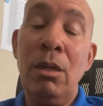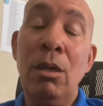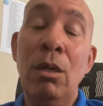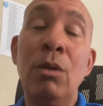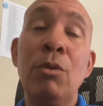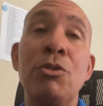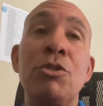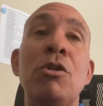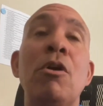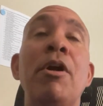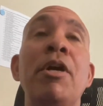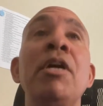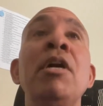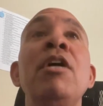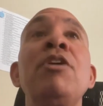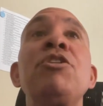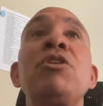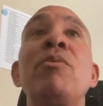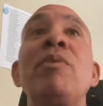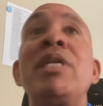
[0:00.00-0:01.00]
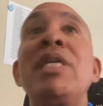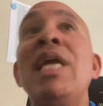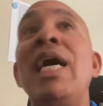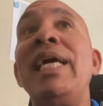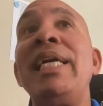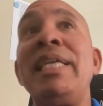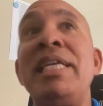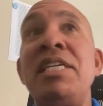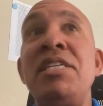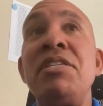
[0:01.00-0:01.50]
Oh, sorry. So in
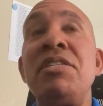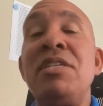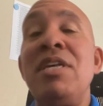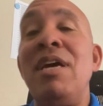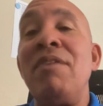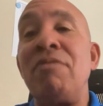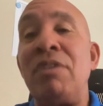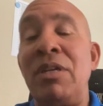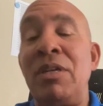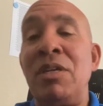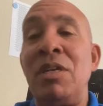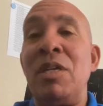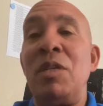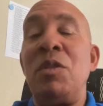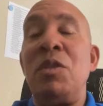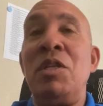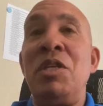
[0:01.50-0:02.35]
'97,